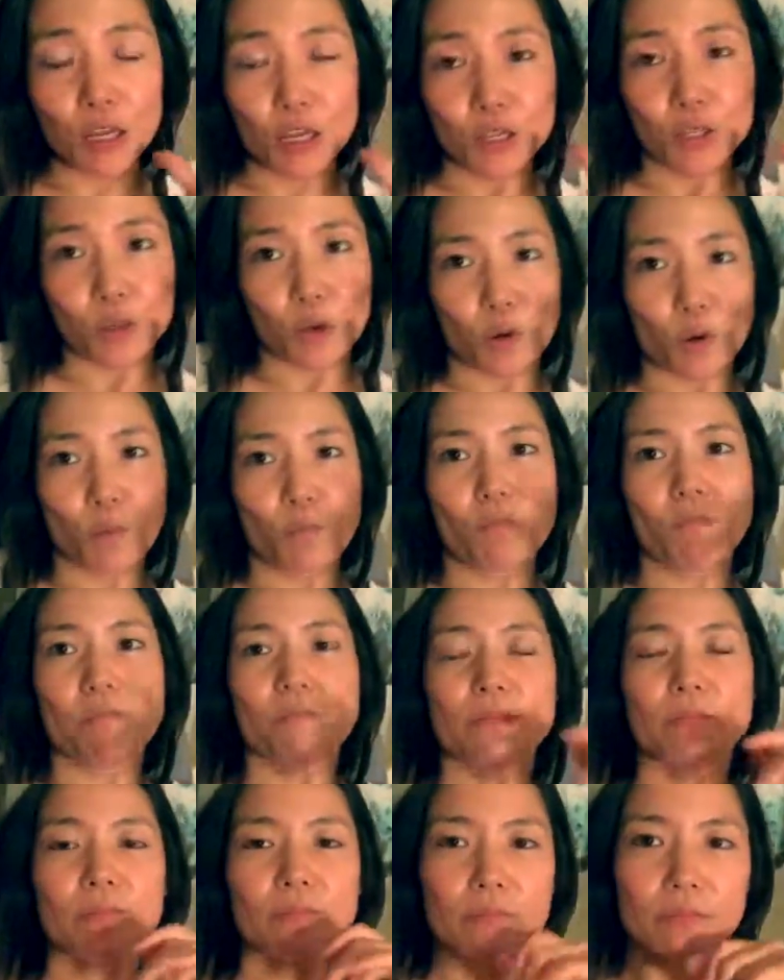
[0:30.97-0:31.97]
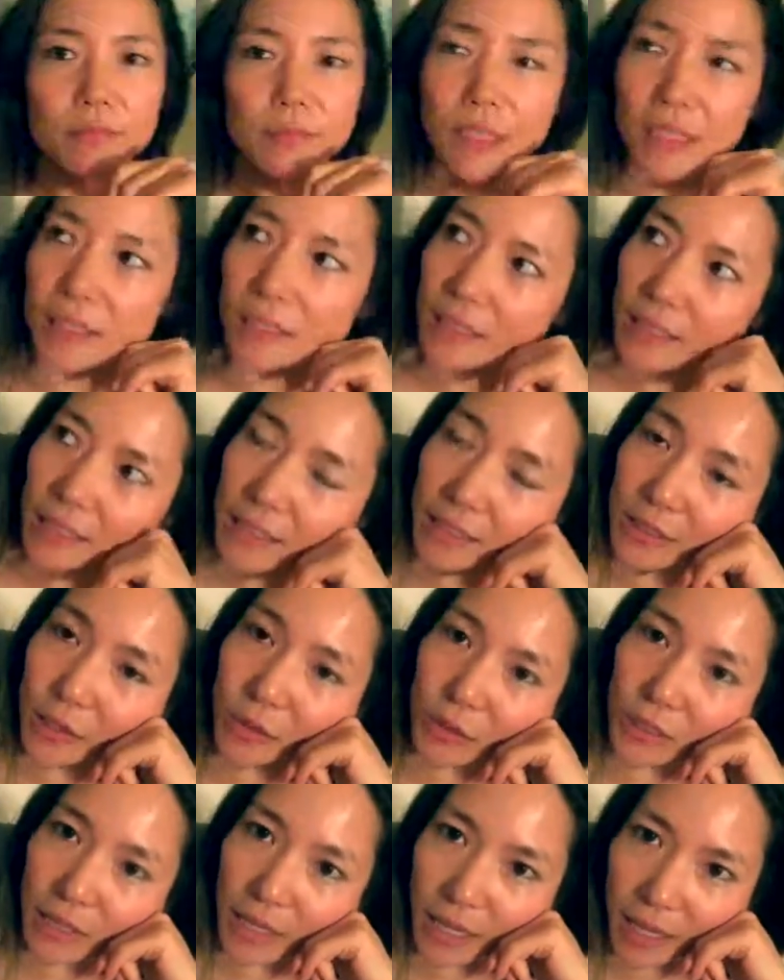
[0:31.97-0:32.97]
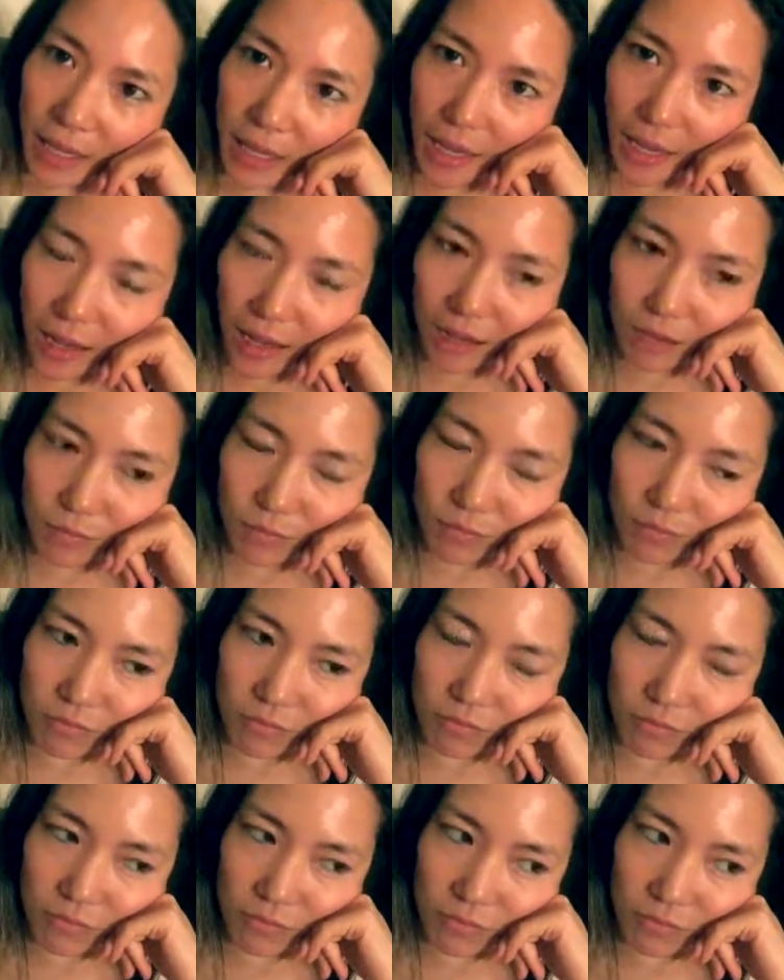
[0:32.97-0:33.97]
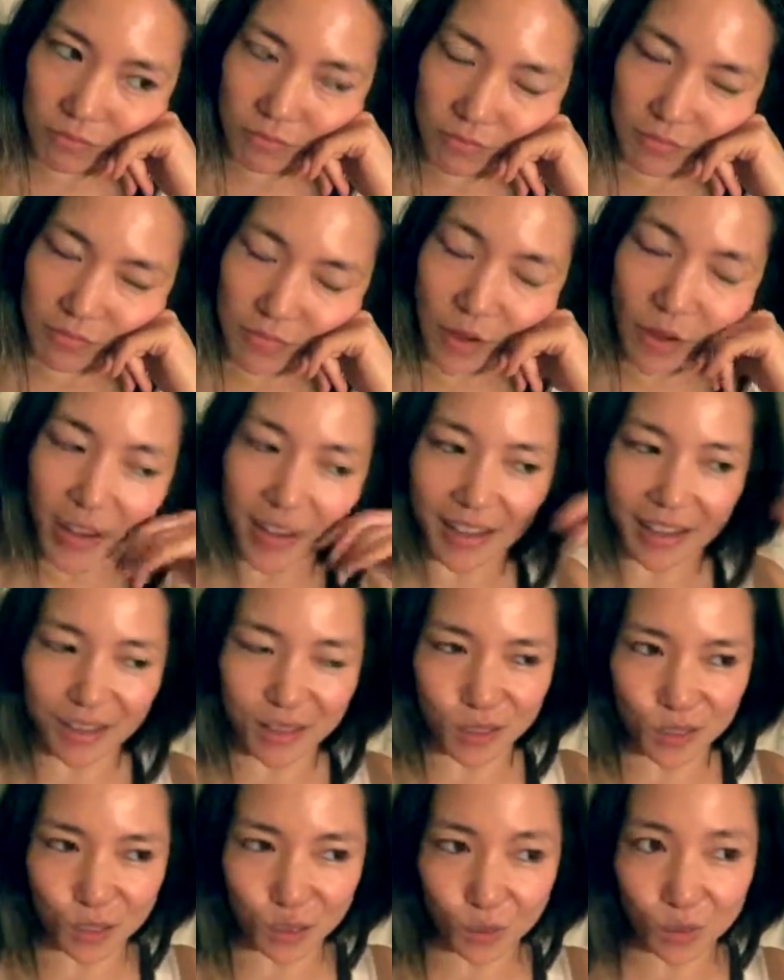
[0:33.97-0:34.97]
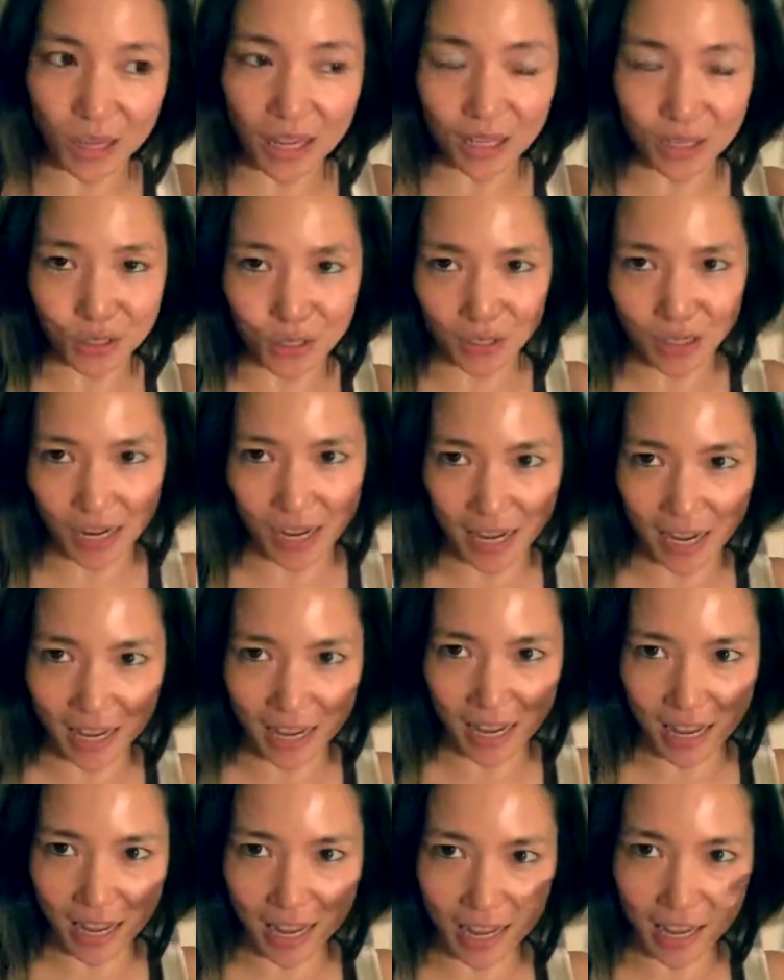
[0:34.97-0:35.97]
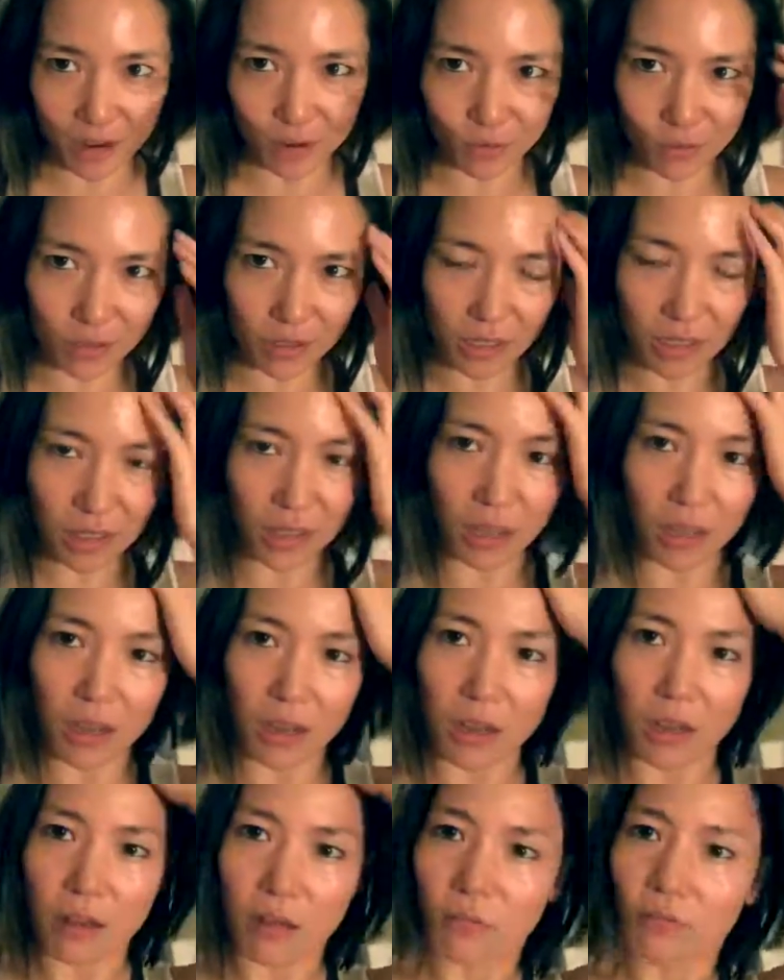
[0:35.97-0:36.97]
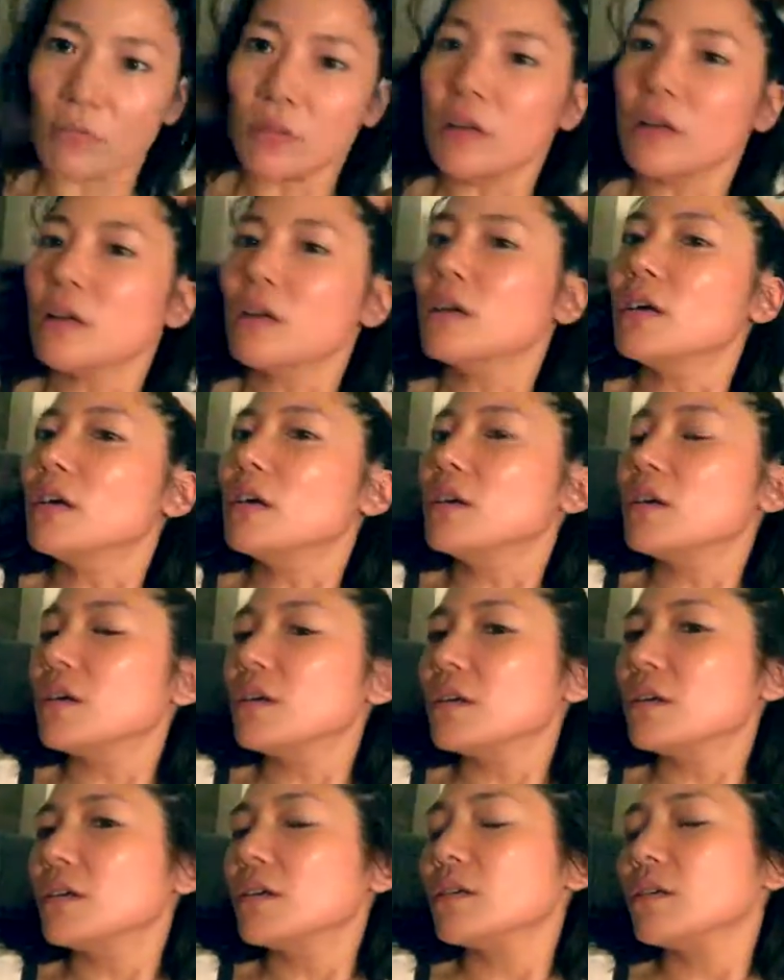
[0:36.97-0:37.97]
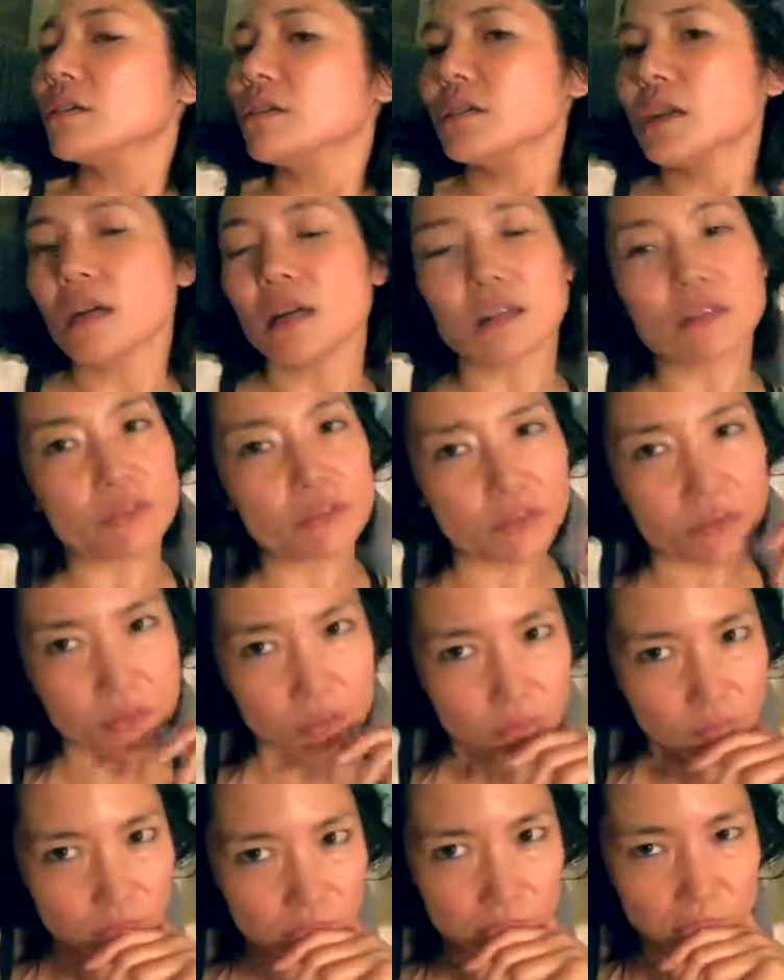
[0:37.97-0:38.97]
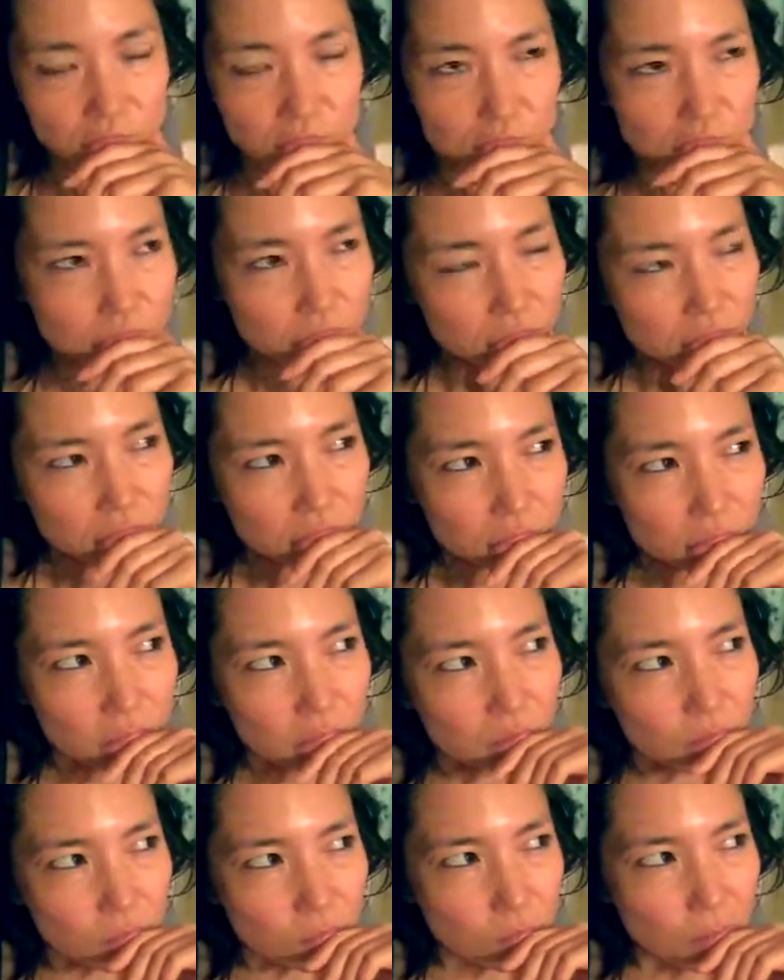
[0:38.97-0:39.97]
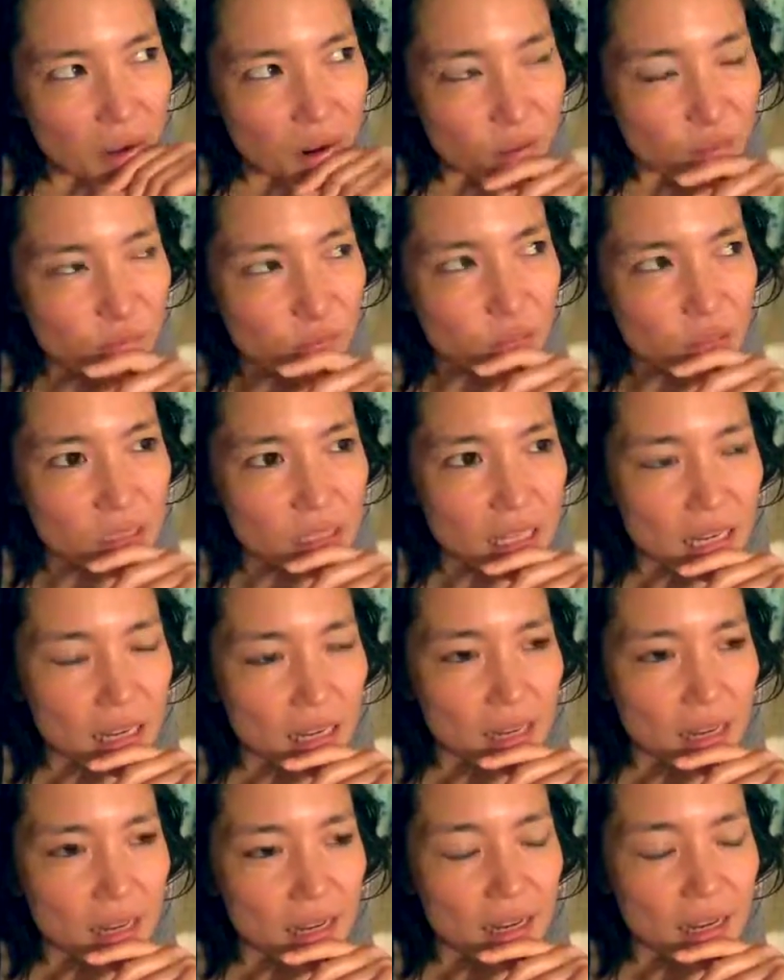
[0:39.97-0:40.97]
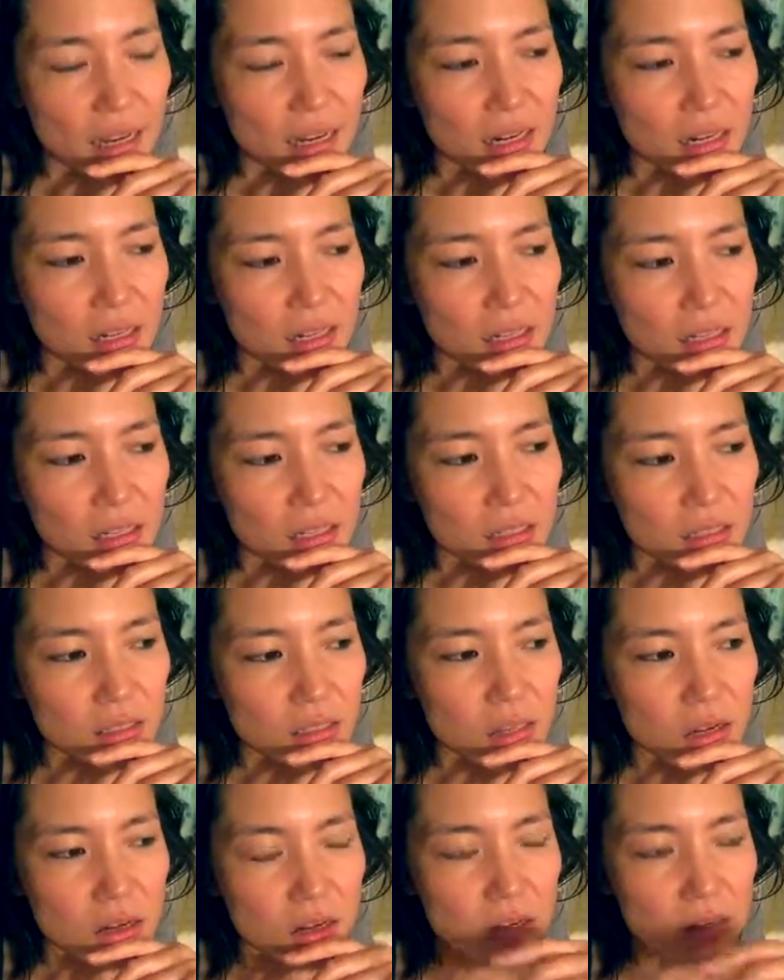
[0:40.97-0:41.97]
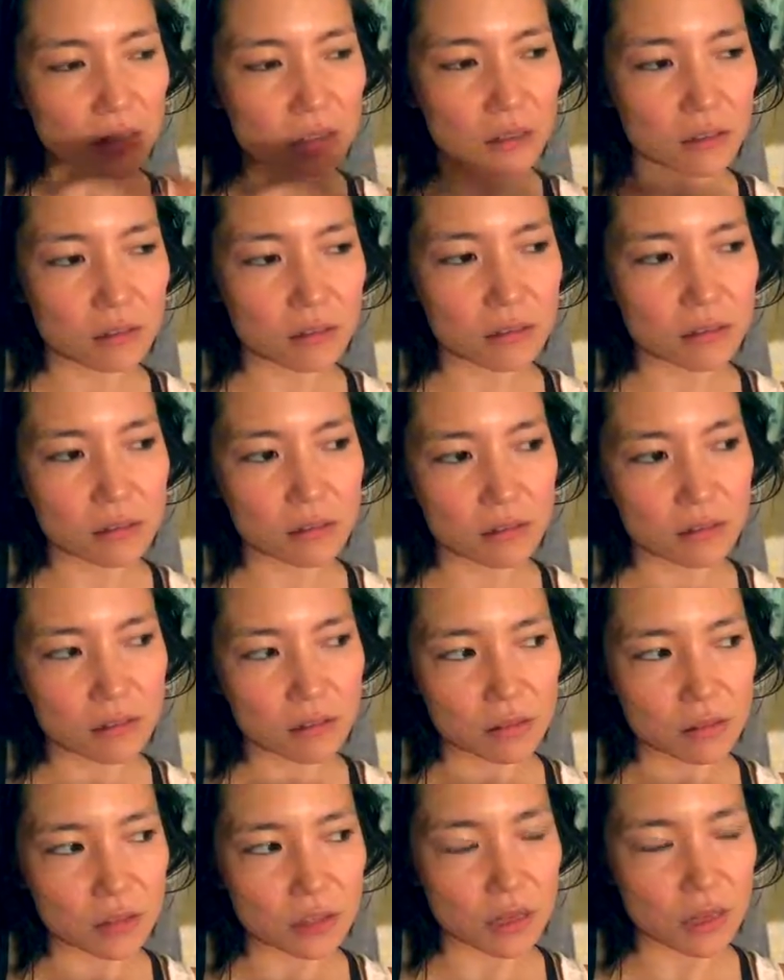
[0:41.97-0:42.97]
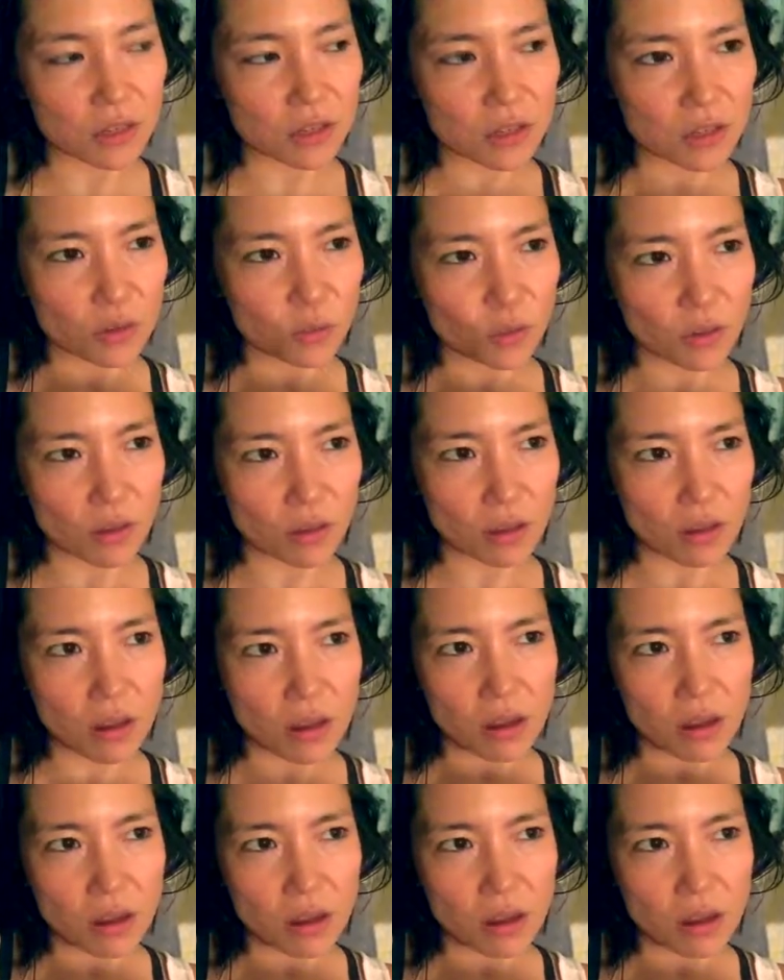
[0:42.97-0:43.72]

so let's see. So today, okay, so yesterday I had a really kind of powerful day. I had a long session with